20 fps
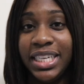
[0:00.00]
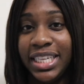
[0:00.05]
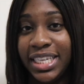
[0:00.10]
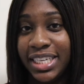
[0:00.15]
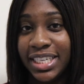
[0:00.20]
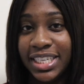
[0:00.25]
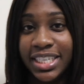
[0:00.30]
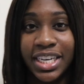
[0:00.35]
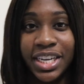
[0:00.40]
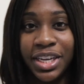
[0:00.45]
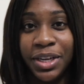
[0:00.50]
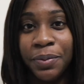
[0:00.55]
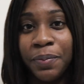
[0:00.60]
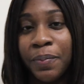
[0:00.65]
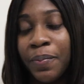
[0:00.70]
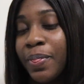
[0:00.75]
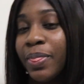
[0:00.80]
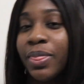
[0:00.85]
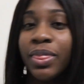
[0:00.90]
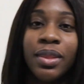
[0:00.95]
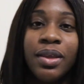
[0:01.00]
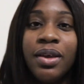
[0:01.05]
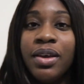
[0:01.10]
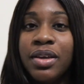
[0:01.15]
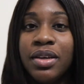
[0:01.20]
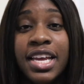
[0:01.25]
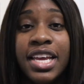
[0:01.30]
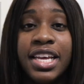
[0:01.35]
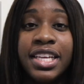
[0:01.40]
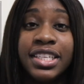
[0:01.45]
D J.
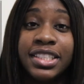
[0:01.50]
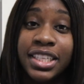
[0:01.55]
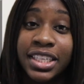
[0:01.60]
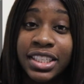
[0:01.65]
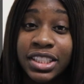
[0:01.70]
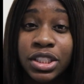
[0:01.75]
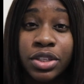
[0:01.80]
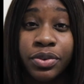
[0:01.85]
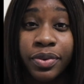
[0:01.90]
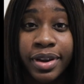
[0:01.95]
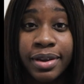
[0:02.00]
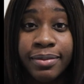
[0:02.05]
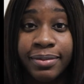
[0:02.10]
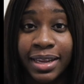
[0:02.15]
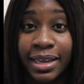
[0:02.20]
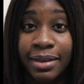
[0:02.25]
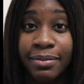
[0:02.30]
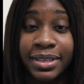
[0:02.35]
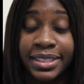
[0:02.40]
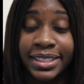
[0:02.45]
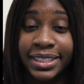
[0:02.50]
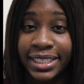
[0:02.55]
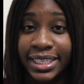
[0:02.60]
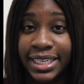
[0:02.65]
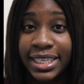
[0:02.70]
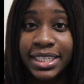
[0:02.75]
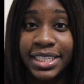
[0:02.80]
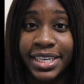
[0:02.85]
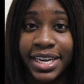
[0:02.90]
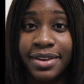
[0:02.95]
His Instagram name is
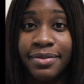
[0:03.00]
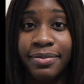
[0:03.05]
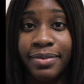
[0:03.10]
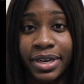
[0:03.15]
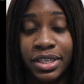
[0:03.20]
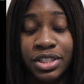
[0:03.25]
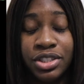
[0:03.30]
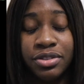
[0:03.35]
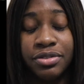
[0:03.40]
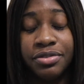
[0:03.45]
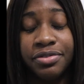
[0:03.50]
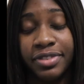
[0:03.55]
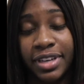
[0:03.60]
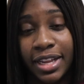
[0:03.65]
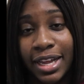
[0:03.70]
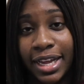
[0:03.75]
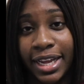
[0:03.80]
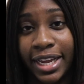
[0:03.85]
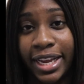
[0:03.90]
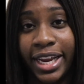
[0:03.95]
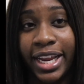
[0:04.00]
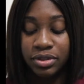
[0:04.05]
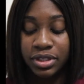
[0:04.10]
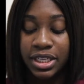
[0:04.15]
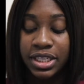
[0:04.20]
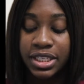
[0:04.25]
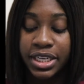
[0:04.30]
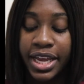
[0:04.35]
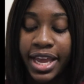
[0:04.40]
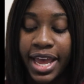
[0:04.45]
D J Retro Fly.
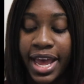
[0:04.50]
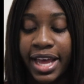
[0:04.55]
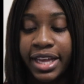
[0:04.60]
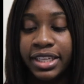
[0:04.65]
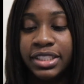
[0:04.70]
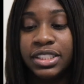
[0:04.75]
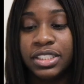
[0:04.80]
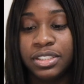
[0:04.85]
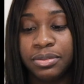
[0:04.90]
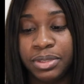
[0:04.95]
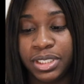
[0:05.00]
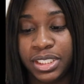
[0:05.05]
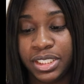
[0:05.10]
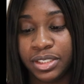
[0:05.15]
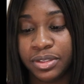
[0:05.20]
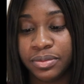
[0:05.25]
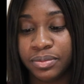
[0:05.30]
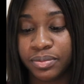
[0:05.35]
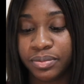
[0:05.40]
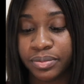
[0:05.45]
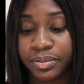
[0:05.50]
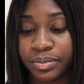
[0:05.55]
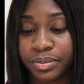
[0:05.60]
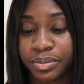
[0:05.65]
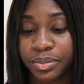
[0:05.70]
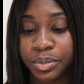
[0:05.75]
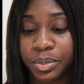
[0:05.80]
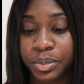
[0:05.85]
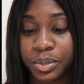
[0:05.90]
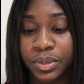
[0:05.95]
D J asked me,
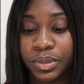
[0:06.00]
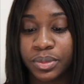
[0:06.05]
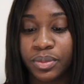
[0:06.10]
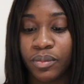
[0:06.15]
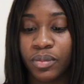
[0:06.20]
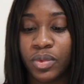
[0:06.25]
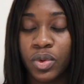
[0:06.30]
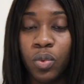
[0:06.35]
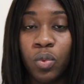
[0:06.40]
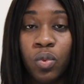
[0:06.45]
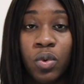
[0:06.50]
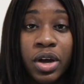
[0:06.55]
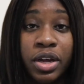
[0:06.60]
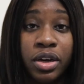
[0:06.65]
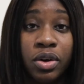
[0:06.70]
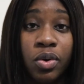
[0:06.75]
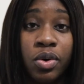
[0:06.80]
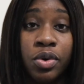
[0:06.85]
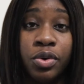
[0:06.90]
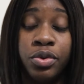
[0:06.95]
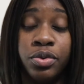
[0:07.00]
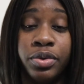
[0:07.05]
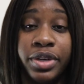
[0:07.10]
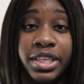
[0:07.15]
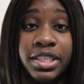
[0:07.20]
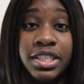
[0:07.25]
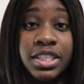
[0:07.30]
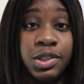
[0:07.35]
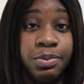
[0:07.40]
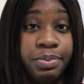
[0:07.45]
what or who
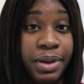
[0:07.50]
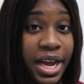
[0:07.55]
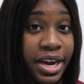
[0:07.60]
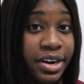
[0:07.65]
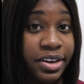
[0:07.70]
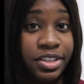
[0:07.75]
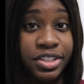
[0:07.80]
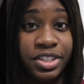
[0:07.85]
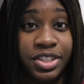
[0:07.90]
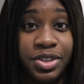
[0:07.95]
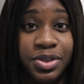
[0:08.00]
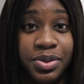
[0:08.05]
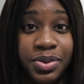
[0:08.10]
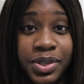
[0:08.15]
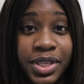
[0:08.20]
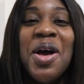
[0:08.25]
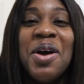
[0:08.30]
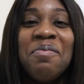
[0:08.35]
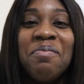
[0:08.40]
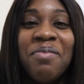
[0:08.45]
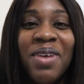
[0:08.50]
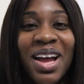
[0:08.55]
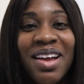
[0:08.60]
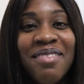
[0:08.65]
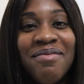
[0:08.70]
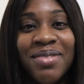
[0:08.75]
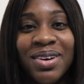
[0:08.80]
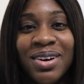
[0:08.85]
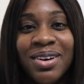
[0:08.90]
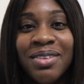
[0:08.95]
inspires you?
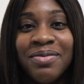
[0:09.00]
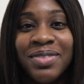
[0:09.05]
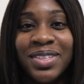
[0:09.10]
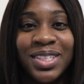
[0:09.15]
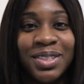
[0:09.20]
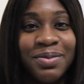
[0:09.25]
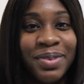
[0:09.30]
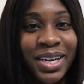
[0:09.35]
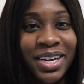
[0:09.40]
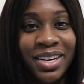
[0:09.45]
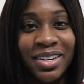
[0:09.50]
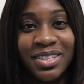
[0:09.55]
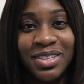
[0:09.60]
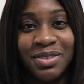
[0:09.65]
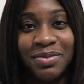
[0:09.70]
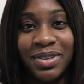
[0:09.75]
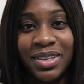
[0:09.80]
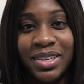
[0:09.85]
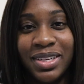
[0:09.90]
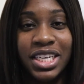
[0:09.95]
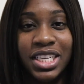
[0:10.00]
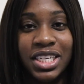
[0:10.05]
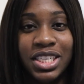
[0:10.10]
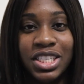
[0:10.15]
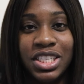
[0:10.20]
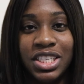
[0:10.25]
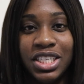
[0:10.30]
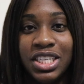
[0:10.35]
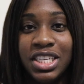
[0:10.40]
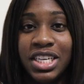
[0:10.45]
My mom inspires me.
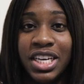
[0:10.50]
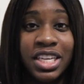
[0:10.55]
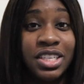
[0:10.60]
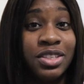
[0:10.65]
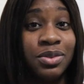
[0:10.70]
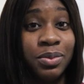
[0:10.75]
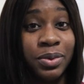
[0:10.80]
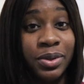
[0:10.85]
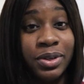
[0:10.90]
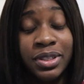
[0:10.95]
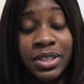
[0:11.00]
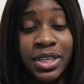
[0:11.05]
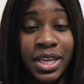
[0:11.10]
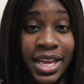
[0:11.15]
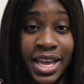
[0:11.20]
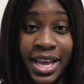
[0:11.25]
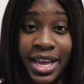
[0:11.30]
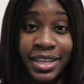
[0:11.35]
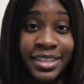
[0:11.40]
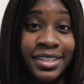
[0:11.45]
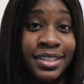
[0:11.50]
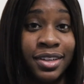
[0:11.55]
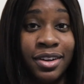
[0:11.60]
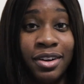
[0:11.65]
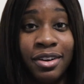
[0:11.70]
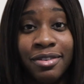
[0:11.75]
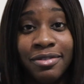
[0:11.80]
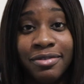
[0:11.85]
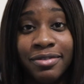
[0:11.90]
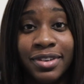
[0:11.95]
She has worked her ass
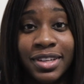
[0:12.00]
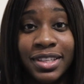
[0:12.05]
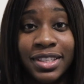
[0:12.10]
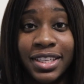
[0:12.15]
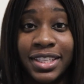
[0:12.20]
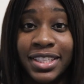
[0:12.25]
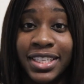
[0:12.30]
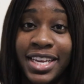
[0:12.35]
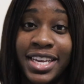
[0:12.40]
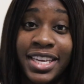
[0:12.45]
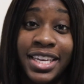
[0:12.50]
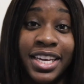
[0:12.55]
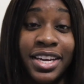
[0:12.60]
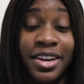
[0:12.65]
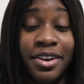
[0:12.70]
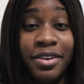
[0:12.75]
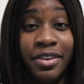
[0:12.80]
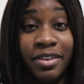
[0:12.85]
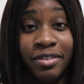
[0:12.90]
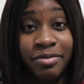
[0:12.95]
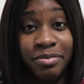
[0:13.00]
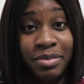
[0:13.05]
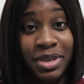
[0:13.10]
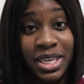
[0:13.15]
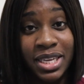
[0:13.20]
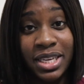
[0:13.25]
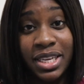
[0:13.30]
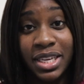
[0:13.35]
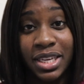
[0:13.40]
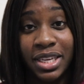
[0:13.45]
off to take care of
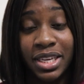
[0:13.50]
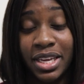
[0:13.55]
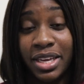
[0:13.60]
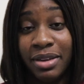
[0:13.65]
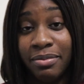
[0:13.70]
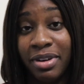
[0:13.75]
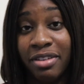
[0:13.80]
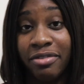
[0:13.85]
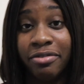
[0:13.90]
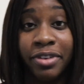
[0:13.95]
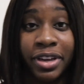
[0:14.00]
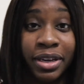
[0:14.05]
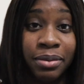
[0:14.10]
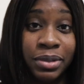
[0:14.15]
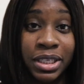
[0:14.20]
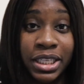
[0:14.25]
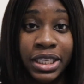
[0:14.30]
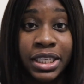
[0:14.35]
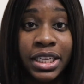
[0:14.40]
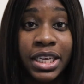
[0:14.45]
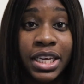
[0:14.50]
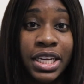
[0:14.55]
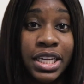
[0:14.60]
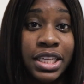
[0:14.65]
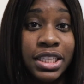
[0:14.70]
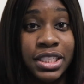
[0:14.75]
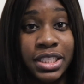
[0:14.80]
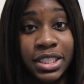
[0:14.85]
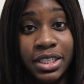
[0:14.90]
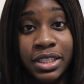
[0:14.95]
me and my family,
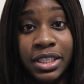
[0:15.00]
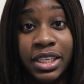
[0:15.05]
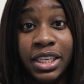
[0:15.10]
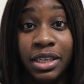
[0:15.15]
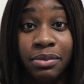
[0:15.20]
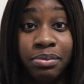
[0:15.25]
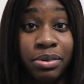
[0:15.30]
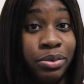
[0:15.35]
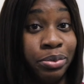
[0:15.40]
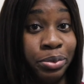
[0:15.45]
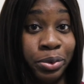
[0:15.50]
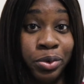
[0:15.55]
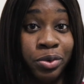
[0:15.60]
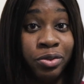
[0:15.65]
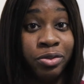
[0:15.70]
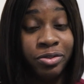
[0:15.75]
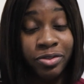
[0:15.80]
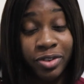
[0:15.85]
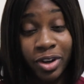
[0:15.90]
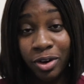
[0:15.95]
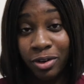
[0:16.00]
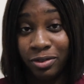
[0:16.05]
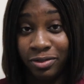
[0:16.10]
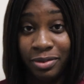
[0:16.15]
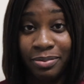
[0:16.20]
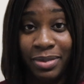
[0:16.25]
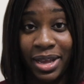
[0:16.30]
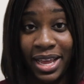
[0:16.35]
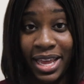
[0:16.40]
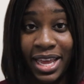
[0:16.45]
to keep a roof over
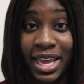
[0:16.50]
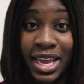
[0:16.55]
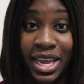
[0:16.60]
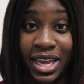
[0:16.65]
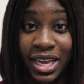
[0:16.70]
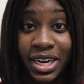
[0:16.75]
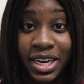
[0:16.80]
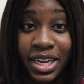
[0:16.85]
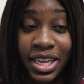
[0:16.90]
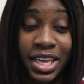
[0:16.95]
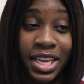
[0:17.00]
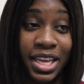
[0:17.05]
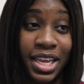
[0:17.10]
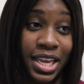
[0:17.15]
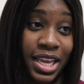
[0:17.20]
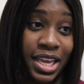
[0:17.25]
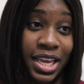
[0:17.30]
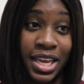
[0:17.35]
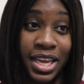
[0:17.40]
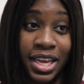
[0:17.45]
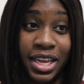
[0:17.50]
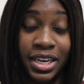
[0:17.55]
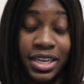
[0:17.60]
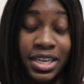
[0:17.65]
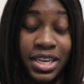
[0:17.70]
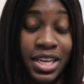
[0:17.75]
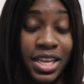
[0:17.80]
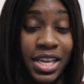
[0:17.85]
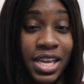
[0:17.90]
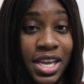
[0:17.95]
my head. And
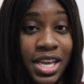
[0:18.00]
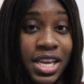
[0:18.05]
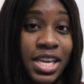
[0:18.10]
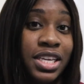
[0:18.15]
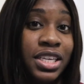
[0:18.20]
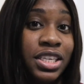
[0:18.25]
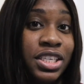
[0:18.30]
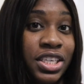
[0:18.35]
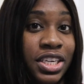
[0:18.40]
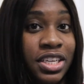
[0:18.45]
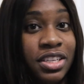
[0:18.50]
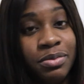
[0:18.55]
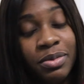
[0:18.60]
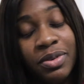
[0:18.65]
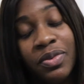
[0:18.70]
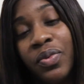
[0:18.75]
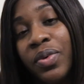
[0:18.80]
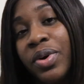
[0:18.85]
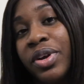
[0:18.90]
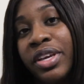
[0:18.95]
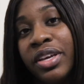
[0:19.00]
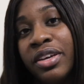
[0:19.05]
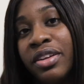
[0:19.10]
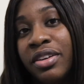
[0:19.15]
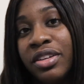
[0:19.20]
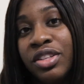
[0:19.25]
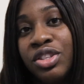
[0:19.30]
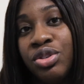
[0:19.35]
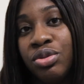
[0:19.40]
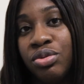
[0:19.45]
she has been
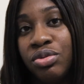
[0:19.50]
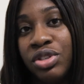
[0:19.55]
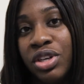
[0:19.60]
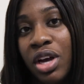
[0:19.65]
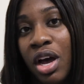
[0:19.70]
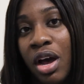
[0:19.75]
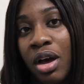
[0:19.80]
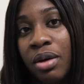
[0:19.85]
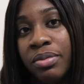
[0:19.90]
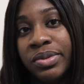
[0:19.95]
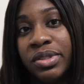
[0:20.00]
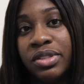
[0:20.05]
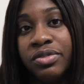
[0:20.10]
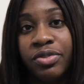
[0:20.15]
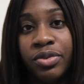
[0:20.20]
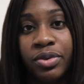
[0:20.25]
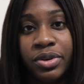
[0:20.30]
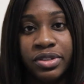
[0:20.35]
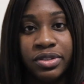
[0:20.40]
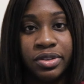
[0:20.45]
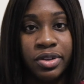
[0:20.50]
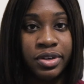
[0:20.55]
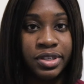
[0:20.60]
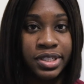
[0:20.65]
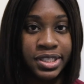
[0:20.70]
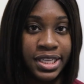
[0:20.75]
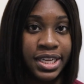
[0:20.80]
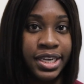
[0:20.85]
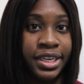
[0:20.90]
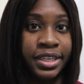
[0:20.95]
working two jobs for as long
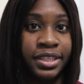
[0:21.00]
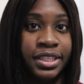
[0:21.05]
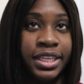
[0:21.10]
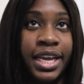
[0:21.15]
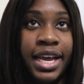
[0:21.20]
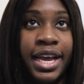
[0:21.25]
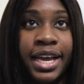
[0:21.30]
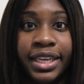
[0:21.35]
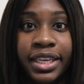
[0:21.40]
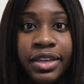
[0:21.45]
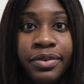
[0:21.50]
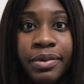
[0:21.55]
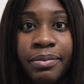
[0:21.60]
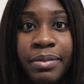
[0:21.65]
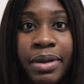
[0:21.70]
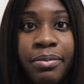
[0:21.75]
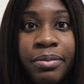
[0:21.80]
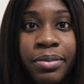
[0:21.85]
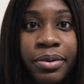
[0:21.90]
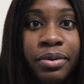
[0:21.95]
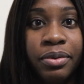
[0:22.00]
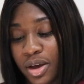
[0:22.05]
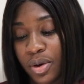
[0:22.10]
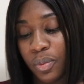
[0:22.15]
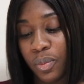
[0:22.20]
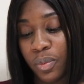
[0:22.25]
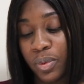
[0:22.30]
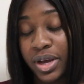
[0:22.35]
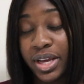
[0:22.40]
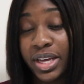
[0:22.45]
as I, that I can remember.
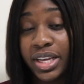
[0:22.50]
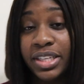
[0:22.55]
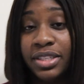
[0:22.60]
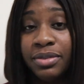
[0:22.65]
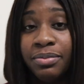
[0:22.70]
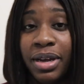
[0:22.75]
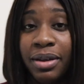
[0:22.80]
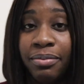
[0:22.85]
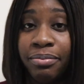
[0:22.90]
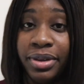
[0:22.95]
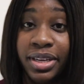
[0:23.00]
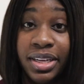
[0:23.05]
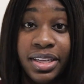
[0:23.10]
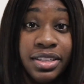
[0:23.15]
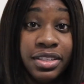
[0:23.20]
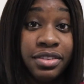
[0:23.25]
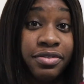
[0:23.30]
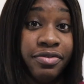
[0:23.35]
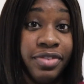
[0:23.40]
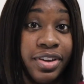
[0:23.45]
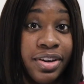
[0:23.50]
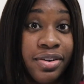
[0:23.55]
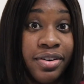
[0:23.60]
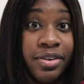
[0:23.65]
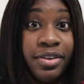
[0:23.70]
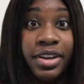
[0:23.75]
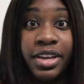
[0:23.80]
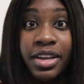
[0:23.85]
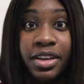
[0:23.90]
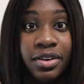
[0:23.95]
What is my biggest
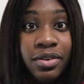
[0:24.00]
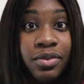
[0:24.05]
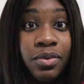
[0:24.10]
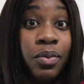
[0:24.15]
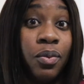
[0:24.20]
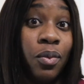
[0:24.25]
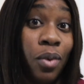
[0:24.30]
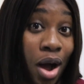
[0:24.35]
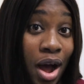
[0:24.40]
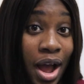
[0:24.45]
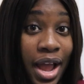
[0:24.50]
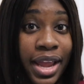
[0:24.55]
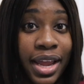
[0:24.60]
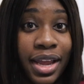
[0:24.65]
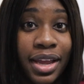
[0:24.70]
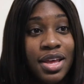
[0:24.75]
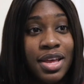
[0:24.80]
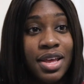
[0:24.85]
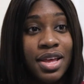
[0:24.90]
fear and why?